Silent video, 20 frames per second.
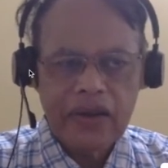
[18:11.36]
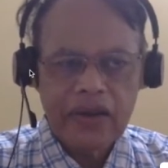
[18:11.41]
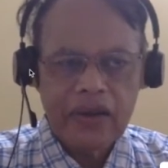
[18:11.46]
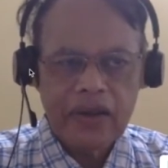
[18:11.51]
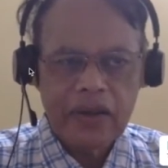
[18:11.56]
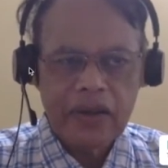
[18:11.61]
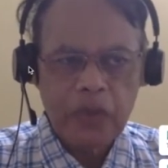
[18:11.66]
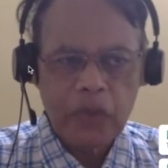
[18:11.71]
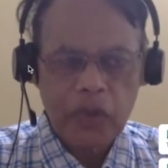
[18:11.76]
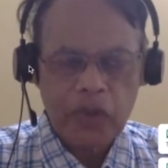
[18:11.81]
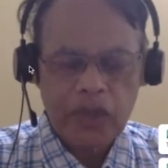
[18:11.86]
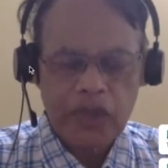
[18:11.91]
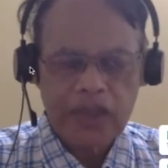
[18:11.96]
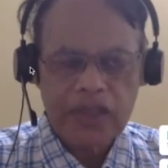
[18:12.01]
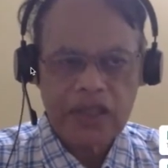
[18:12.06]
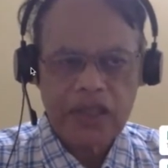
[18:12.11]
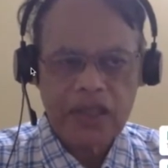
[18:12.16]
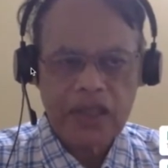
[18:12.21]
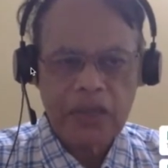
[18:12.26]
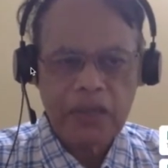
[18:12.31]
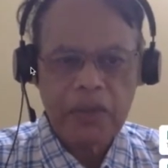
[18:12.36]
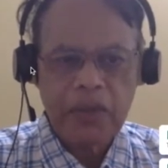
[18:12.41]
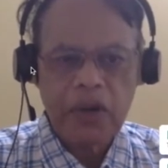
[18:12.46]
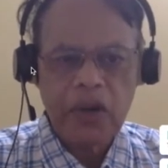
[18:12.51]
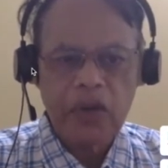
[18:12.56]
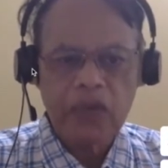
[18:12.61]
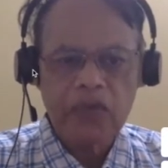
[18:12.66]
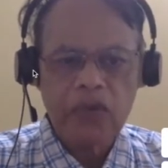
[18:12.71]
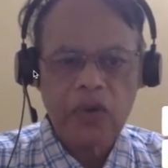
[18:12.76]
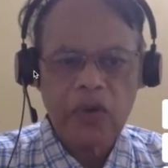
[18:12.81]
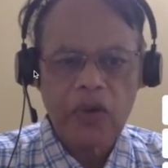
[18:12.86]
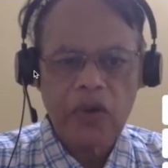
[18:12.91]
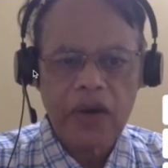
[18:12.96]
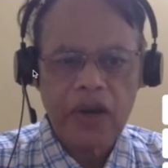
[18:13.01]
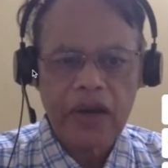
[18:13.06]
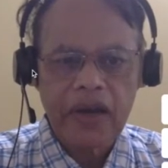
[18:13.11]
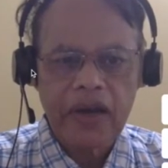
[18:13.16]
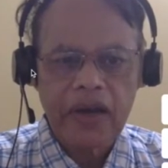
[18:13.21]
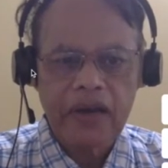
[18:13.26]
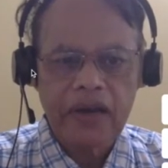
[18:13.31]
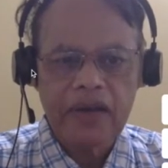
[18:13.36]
projection in the middle of the cornea?